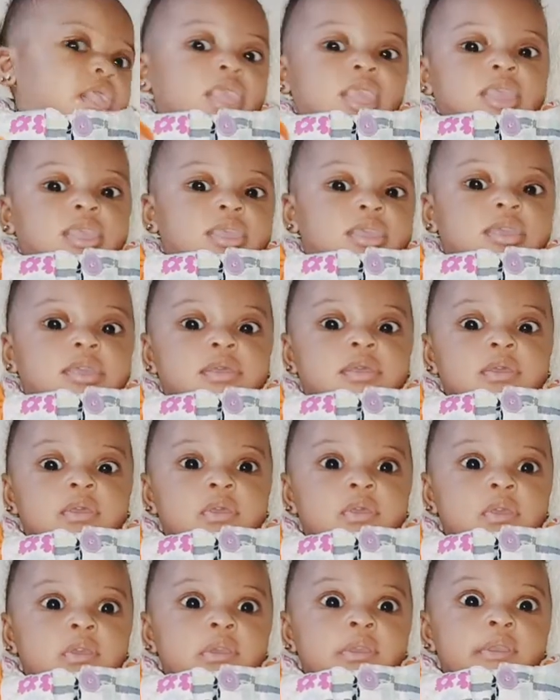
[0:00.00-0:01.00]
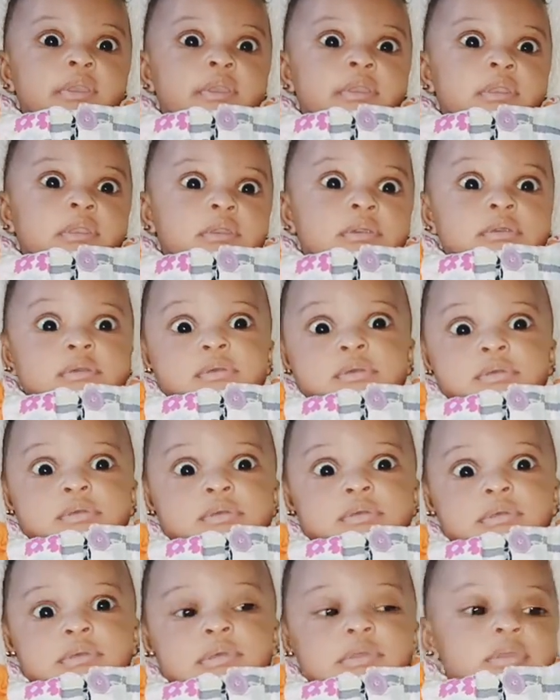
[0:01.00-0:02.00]
opening her eyes for
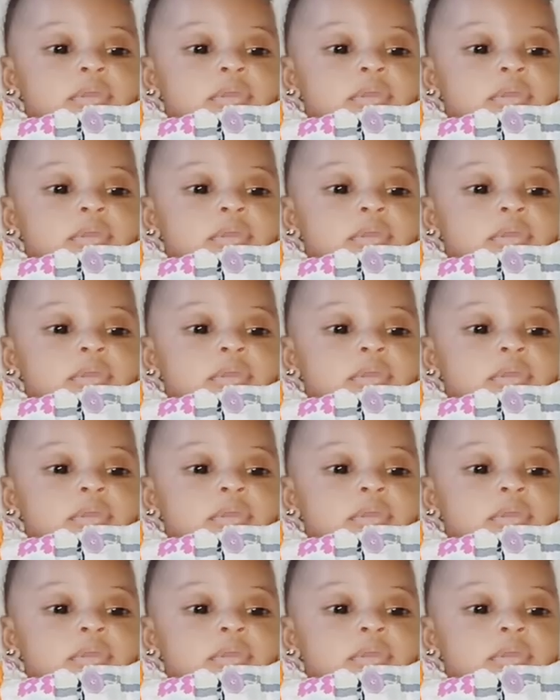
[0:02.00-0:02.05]
us.